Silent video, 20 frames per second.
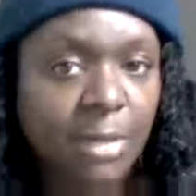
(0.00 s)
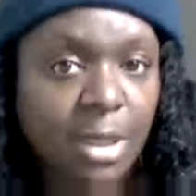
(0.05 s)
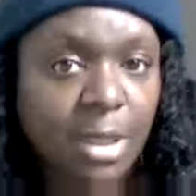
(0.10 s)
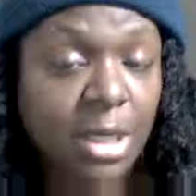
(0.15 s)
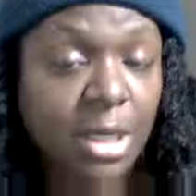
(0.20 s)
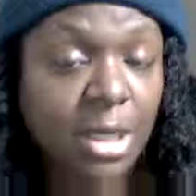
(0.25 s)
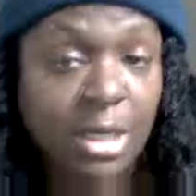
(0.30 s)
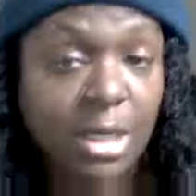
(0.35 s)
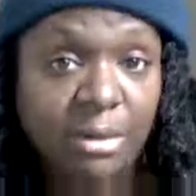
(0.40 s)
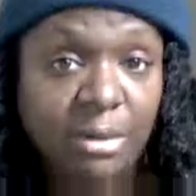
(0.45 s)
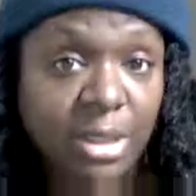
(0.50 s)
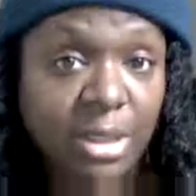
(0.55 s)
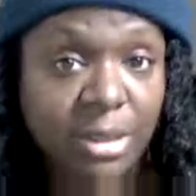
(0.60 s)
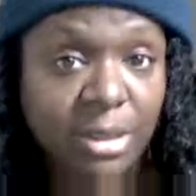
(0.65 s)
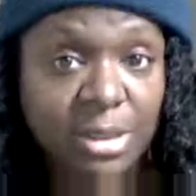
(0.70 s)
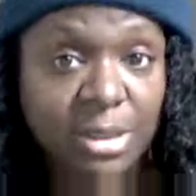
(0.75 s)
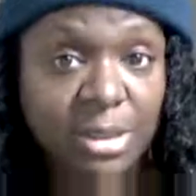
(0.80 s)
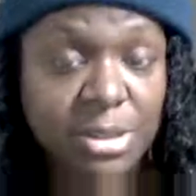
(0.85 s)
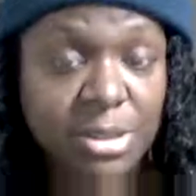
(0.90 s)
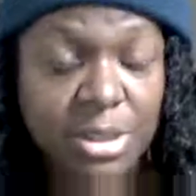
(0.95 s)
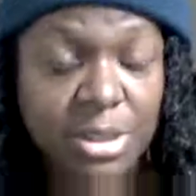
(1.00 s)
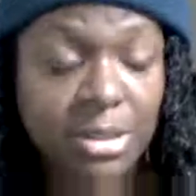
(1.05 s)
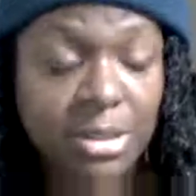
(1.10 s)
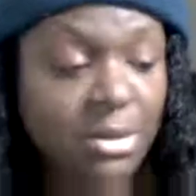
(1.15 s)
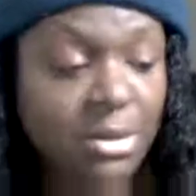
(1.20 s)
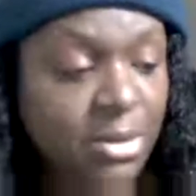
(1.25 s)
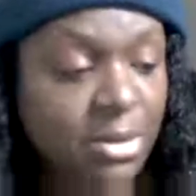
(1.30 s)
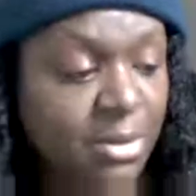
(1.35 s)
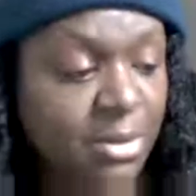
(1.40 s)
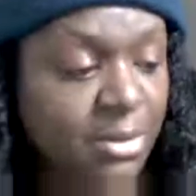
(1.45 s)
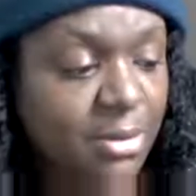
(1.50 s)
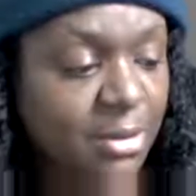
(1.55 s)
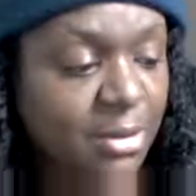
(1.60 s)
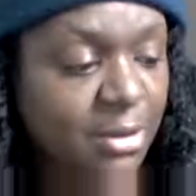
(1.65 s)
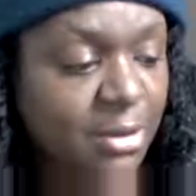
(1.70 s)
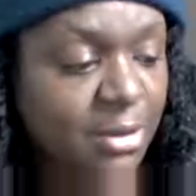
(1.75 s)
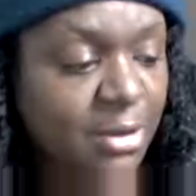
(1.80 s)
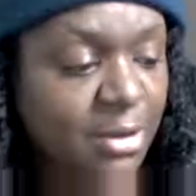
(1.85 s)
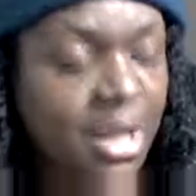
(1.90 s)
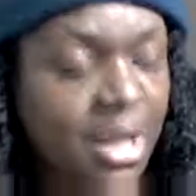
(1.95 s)
and I don't like that shit at all.
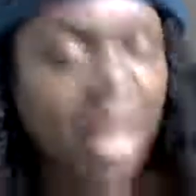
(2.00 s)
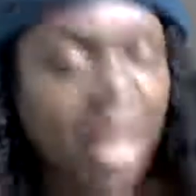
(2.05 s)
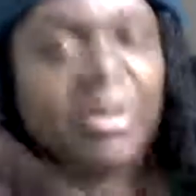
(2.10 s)
I